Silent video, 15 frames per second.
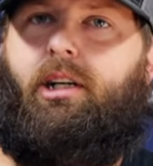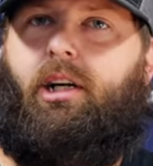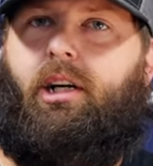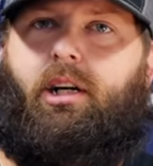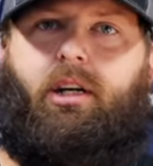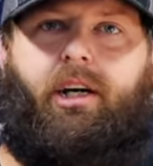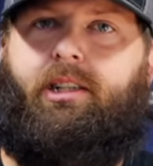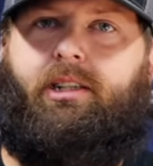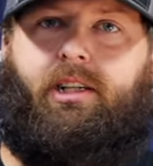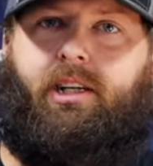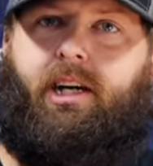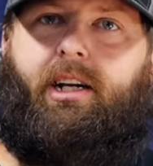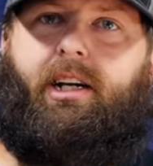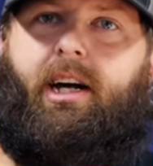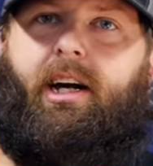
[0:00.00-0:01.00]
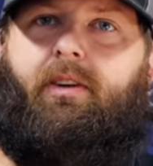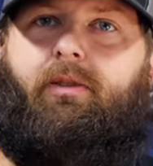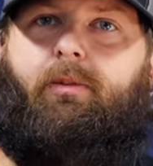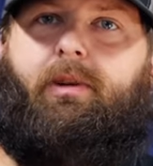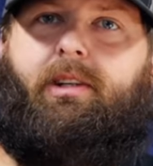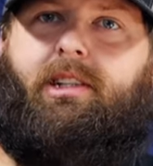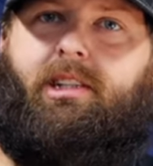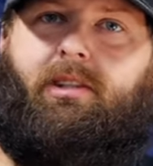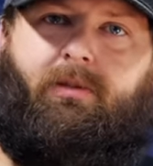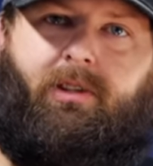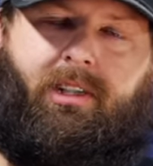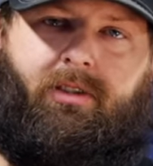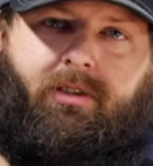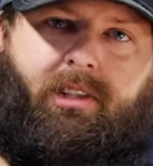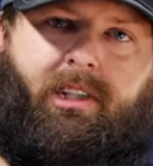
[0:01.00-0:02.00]
Right. He said he had to have them. He said if
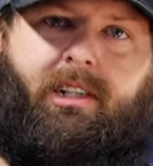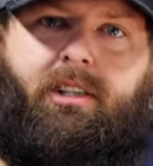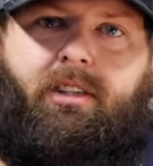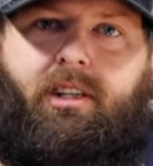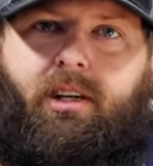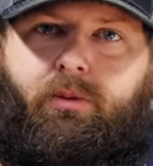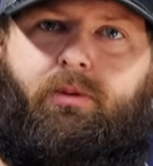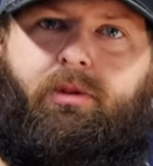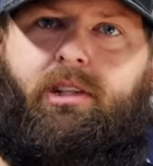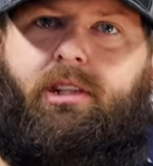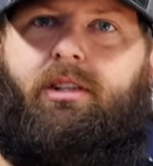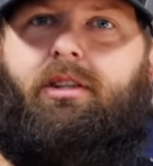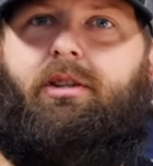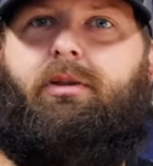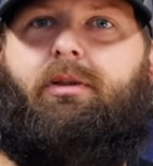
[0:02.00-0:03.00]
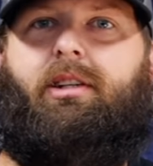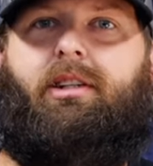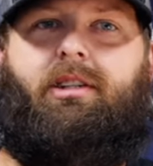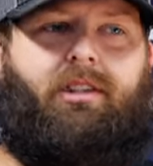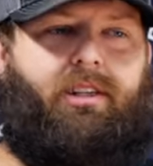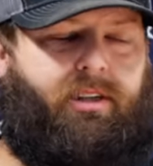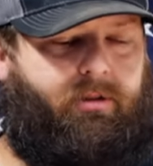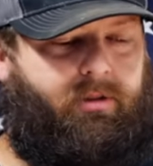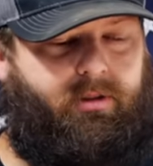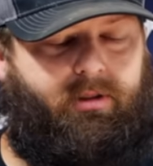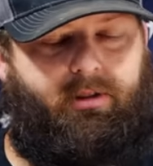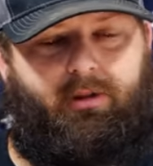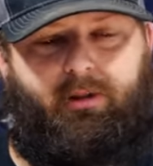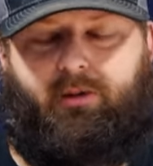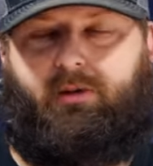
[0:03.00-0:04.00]
these are that good, I want mm-hmm. these too. And it's like,
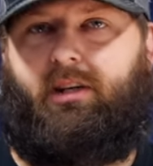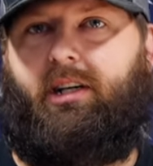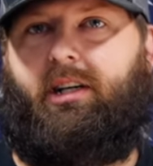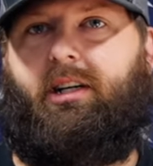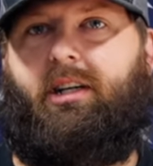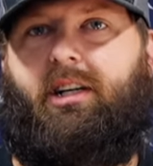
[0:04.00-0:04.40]
okay.